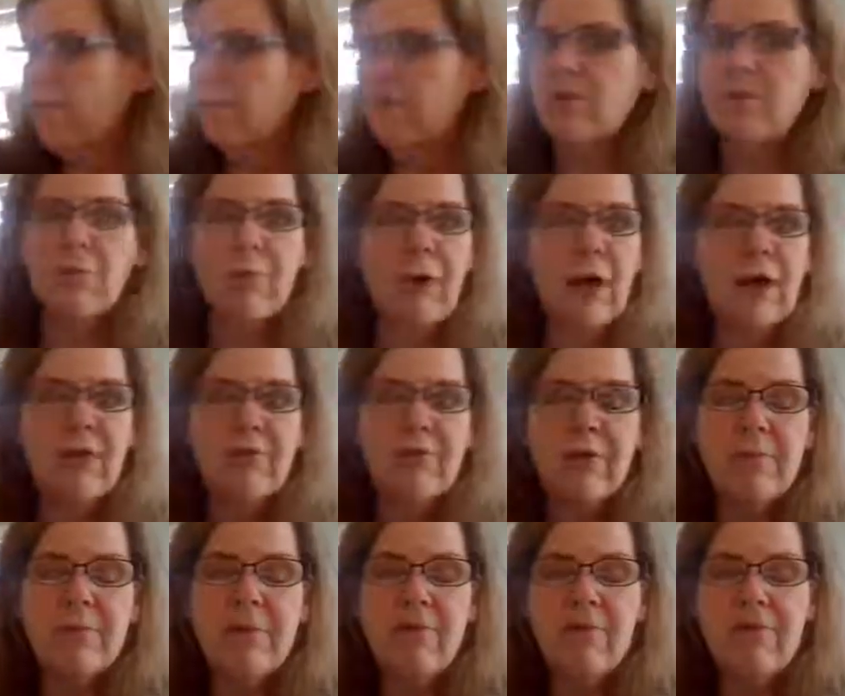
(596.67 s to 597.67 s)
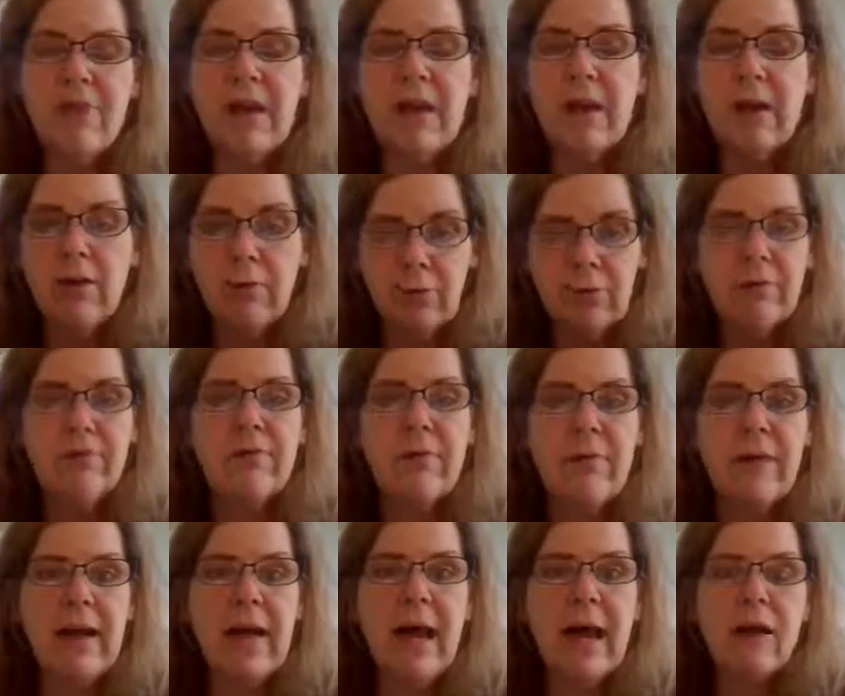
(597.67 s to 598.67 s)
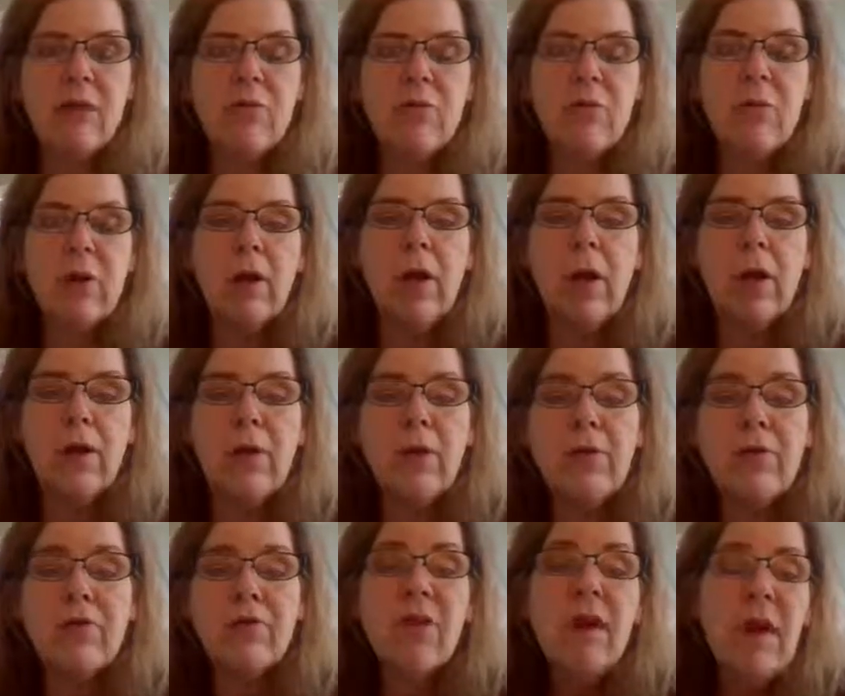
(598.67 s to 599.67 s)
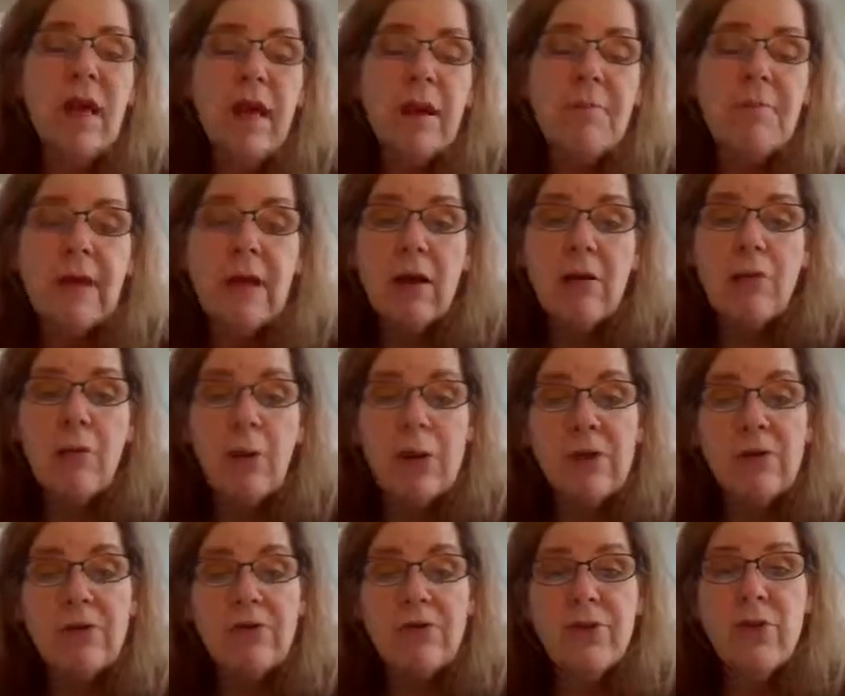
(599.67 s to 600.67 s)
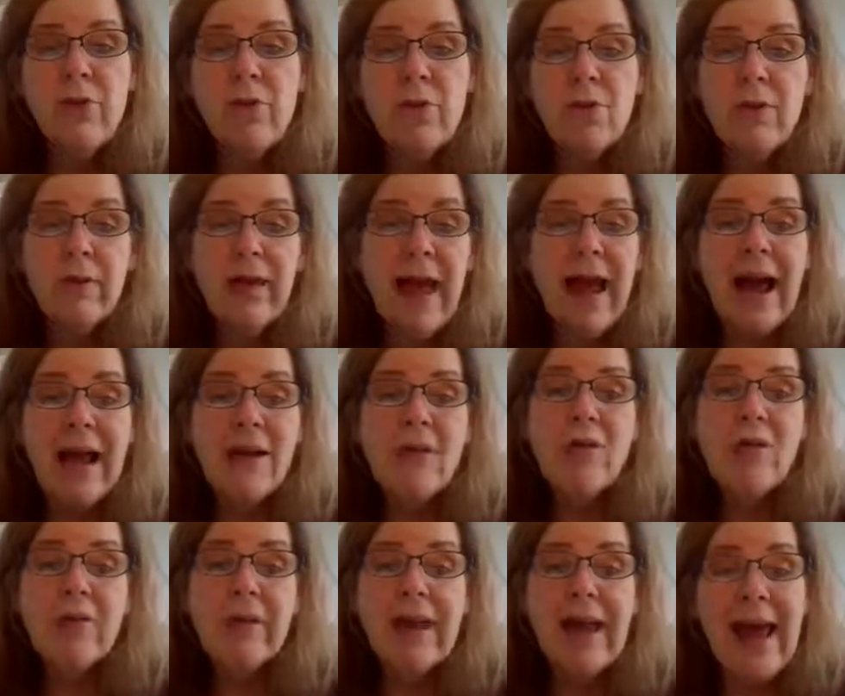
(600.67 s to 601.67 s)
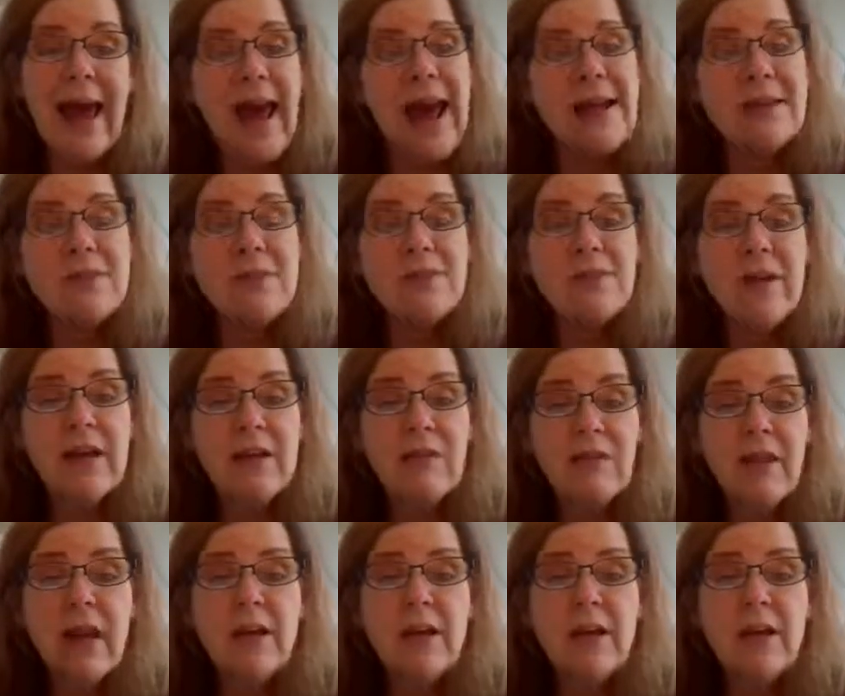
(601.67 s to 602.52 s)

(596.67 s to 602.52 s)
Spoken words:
spray from the sink or from an actual hose, because what you'll do is you'll actually activate